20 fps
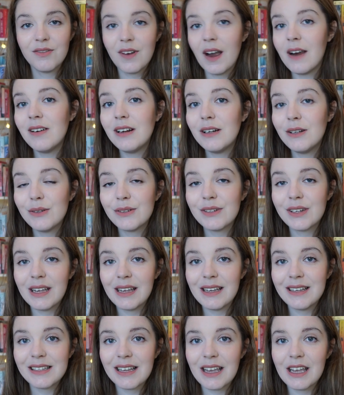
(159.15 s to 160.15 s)
Fairyloot
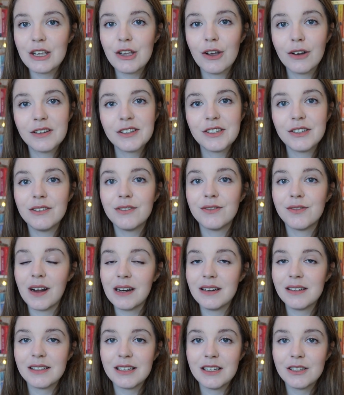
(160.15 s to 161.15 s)
is a young adult
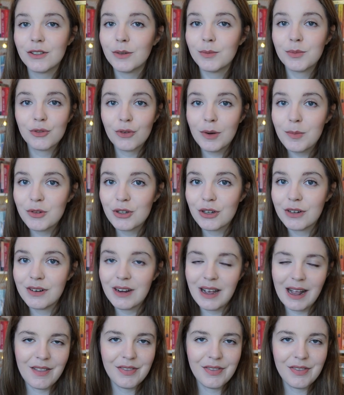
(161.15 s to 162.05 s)
fantasy subscription